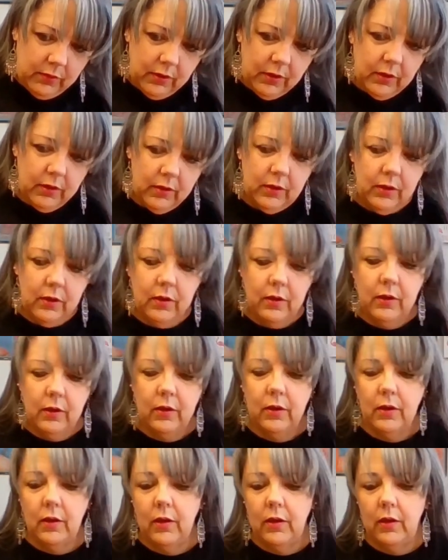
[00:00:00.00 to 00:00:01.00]
done.
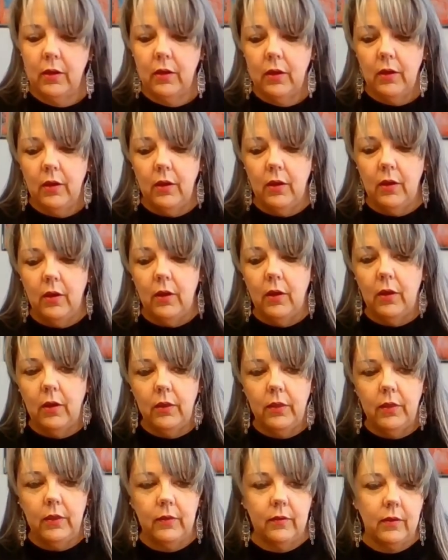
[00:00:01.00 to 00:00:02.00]

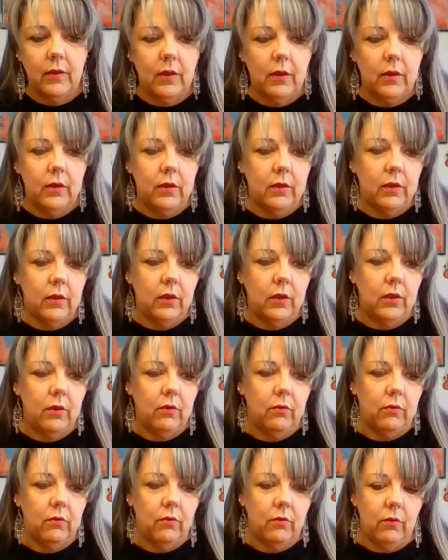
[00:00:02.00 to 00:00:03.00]
Oh, that's kind of
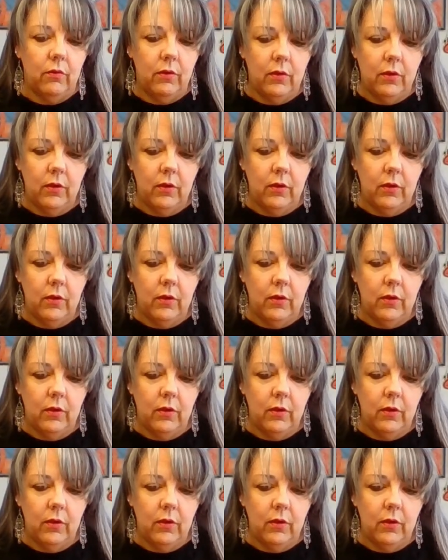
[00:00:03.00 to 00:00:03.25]
cute.